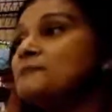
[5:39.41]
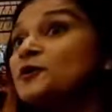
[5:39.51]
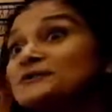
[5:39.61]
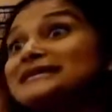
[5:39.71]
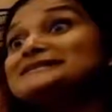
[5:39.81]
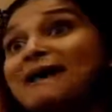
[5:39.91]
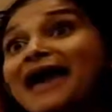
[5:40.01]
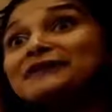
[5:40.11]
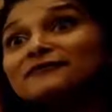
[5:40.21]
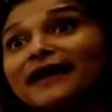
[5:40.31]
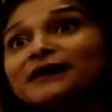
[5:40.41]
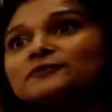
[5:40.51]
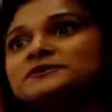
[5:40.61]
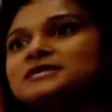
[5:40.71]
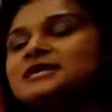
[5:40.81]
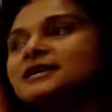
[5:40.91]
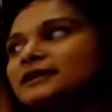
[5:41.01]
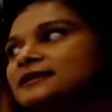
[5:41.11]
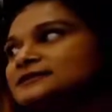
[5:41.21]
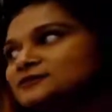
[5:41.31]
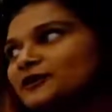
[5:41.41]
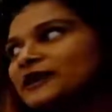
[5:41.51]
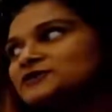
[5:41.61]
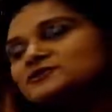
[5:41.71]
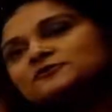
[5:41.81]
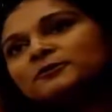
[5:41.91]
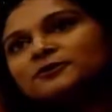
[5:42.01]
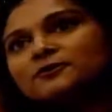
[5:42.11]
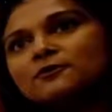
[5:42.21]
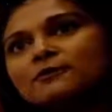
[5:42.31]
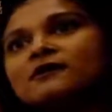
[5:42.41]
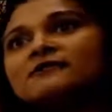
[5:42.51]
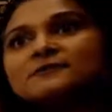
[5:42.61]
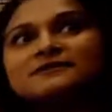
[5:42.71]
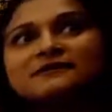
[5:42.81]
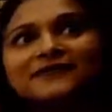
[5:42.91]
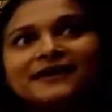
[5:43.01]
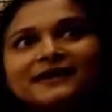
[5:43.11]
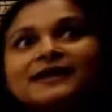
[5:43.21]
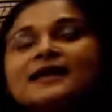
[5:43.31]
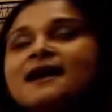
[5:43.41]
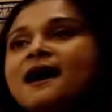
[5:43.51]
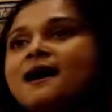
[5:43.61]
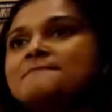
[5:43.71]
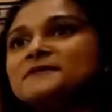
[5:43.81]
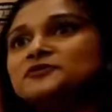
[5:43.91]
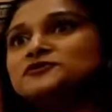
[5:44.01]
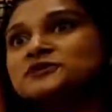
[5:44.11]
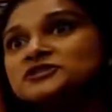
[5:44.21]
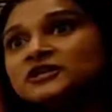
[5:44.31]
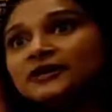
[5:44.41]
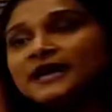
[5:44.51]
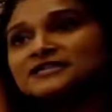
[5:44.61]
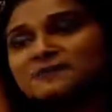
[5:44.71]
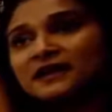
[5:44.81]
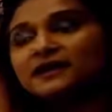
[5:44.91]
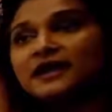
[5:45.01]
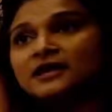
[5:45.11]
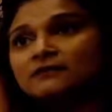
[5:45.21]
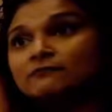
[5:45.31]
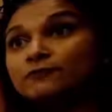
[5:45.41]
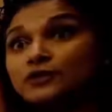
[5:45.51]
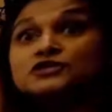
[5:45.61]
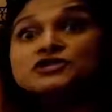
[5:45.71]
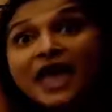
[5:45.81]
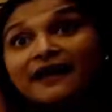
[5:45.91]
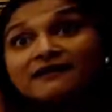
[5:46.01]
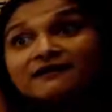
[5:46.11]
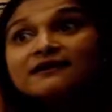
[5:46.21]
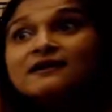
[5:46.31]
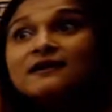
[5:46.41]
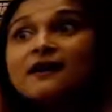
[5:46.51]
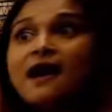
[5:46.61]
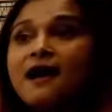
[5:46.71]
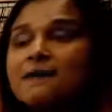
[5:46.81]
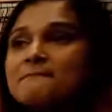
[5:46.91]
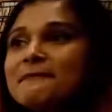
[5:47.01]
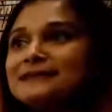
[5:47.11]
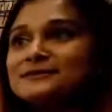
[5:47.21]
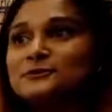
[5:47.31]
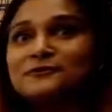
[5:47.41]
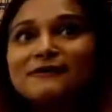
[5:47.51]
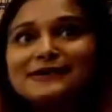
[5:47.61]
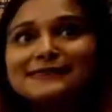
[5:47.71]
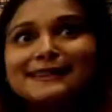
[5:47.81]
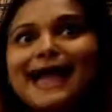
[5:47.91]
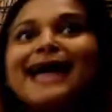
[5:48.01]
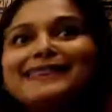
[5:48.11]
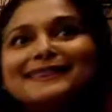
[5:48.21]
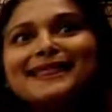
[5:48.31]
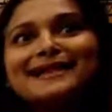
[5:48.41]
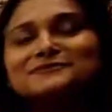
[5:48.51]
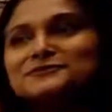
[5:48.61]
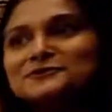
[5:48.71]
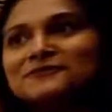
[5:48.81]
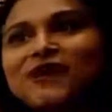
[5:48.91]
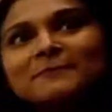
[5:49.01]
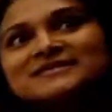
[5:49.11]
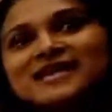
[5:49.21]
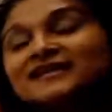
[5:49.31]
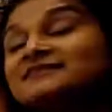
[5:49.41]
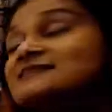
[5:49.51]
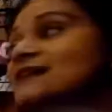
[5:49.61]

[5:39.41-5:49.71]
Those things matter, right? We're seeing in this strange new political world that we live in that the judiciary has been a good check and sort of like the last resort of common sense.